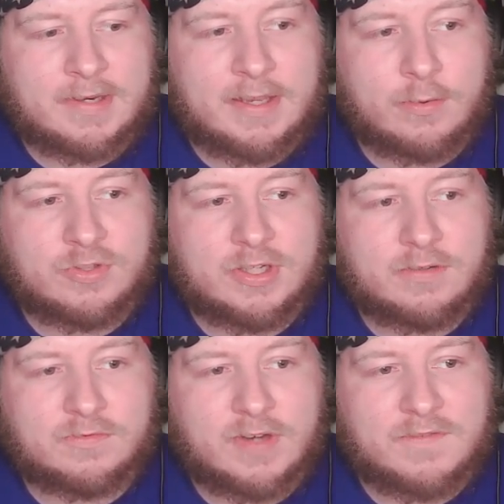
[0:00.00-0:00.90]
Diogen,
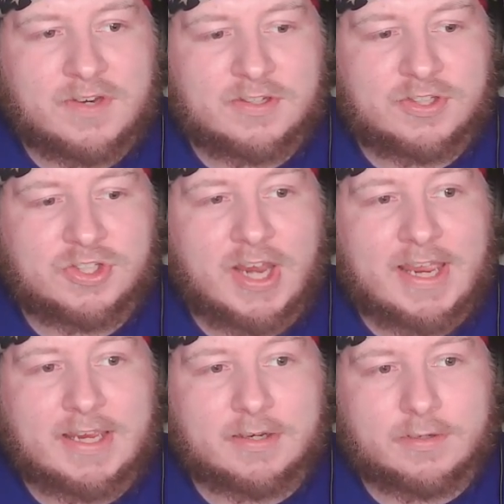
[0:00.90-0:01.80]
Revenant,
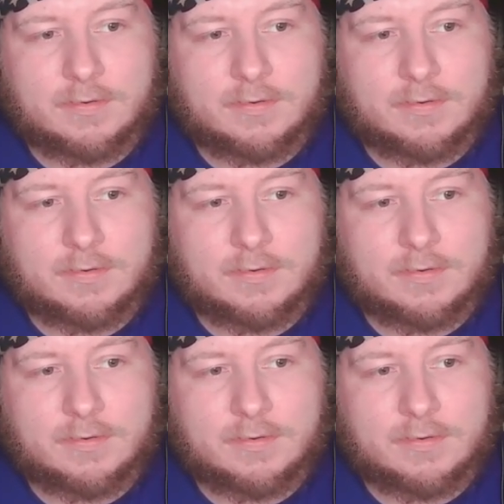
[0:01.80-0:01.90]
Shade.